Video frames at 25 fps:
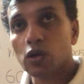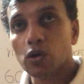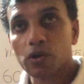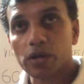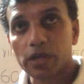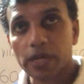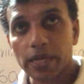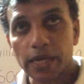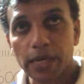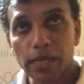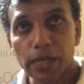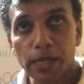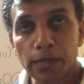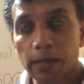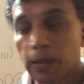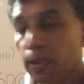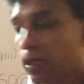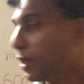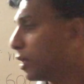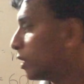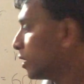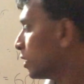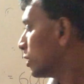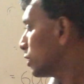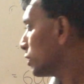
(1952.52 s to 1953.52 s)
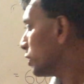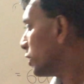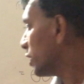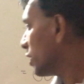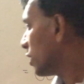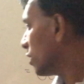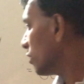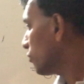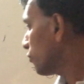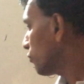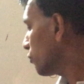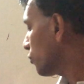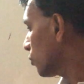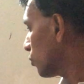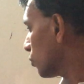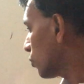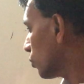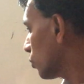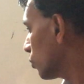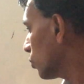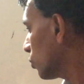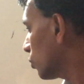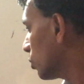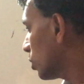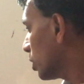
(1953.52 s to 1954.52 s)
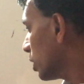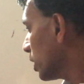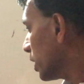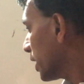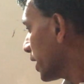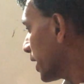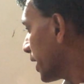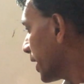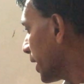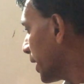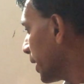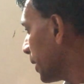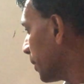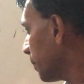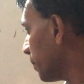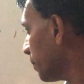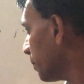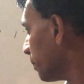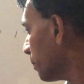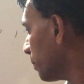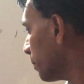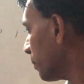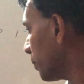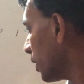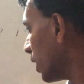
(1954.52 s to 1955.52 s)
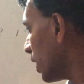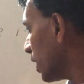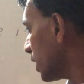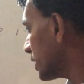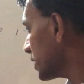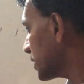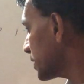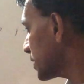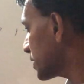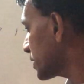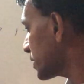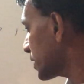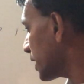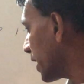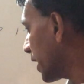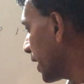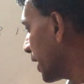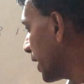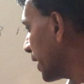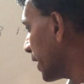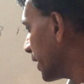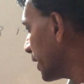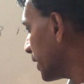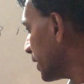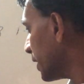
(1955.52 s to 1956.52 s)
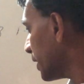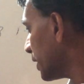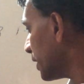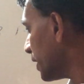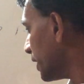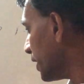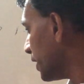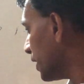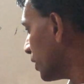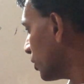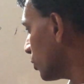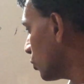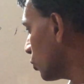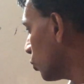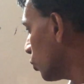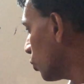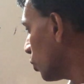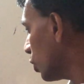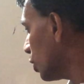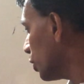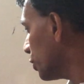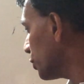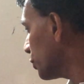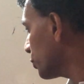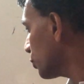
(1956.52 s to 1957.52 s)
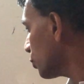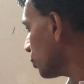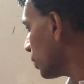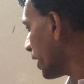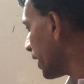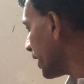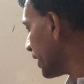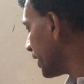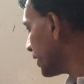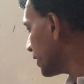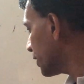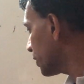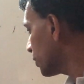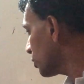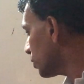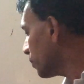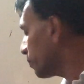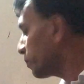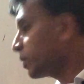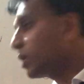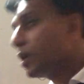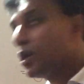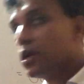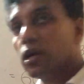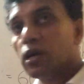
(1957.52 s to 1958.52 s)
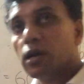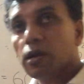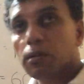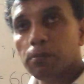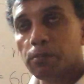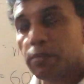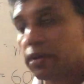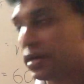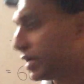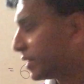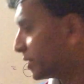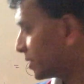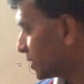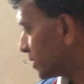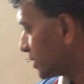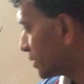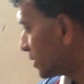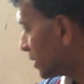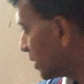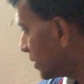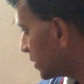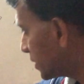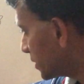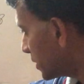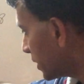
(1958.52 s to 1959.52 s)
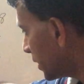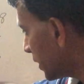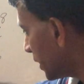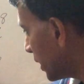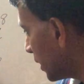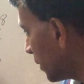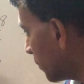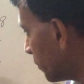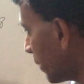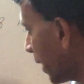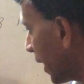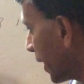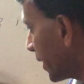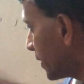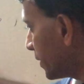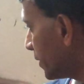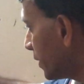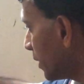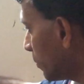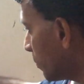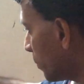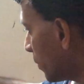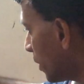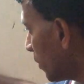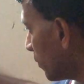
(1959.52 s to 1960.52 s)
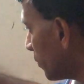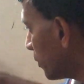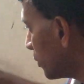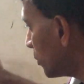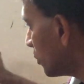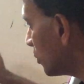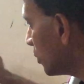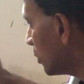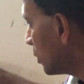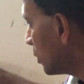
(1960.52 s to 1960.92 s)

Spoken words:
Okay, therefore m plus n equal to 8. No? Bases are same at the power.